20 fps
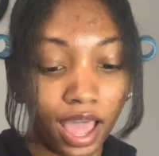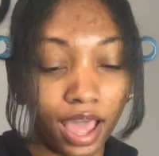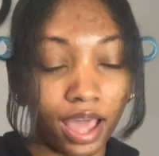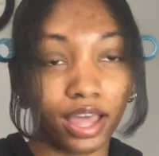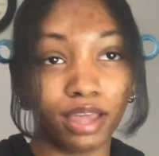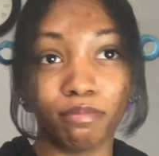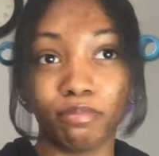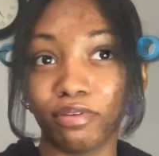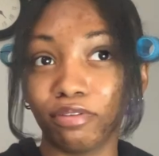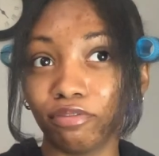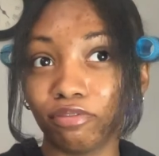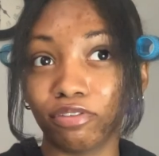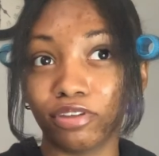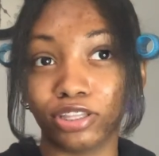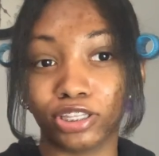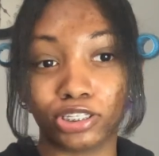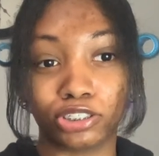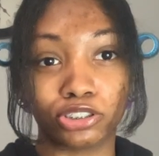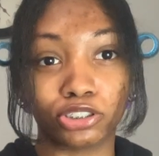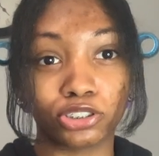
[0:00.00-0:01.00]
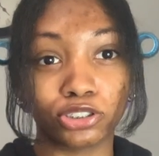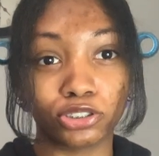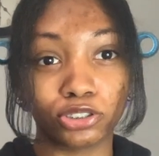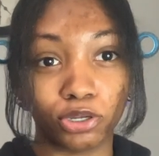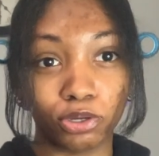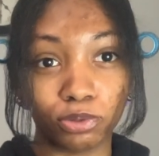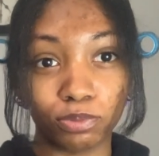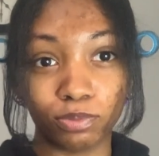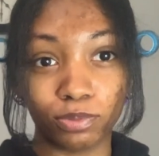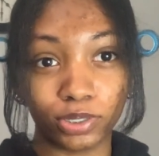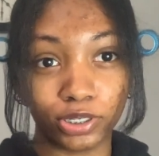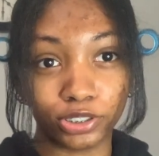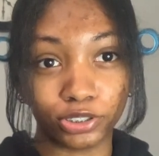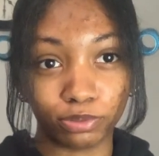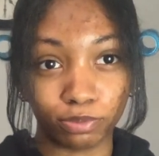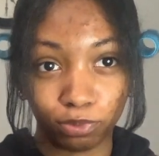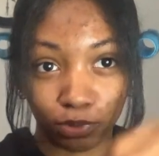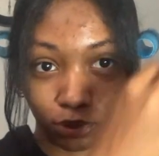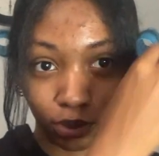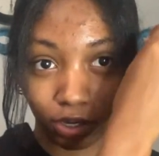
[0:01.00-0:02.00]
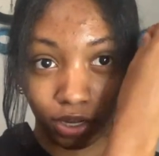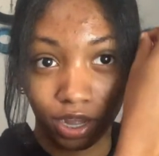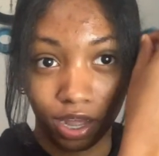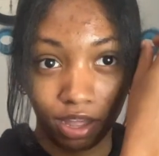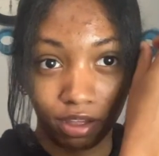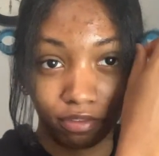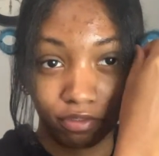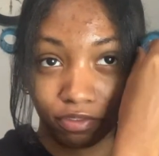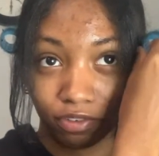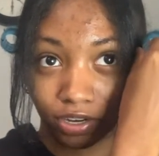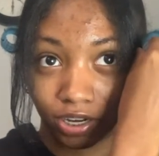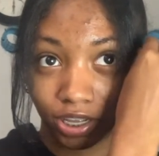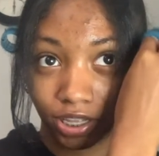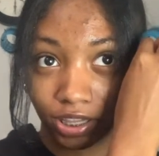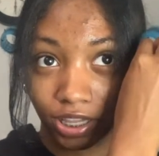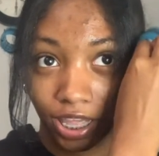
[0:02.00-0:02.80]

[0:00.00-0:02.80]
I've been feeling so much more confident,